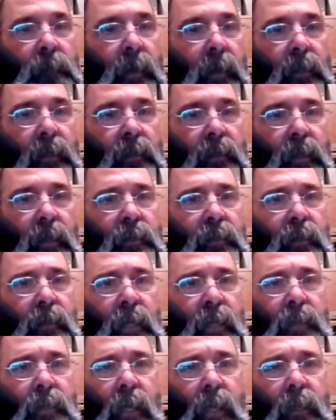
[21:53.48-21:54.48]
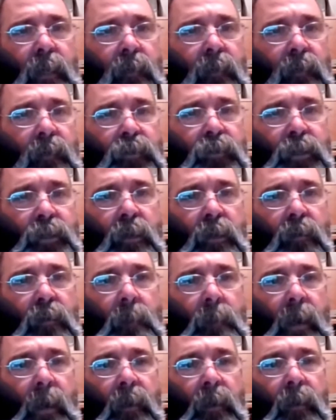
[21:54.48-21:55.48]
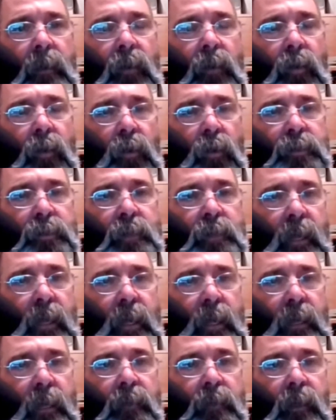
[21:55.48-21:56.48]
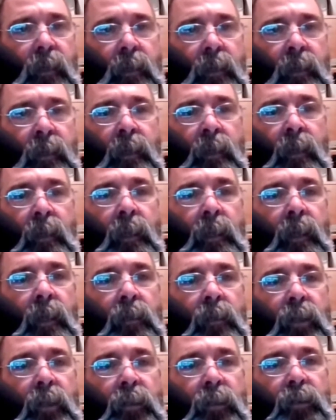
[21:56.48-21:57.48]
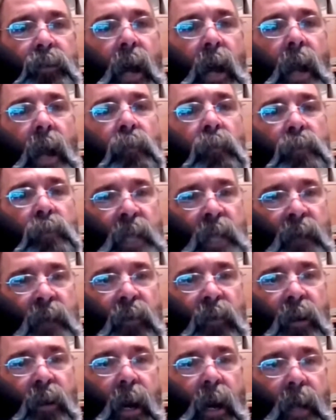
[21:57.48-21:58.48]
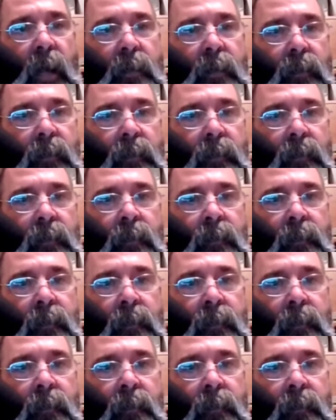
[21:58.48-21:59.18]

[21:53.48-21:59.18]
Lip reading: talked about, did I talk or could you hear about the horse that I had done that the iron was not very hot?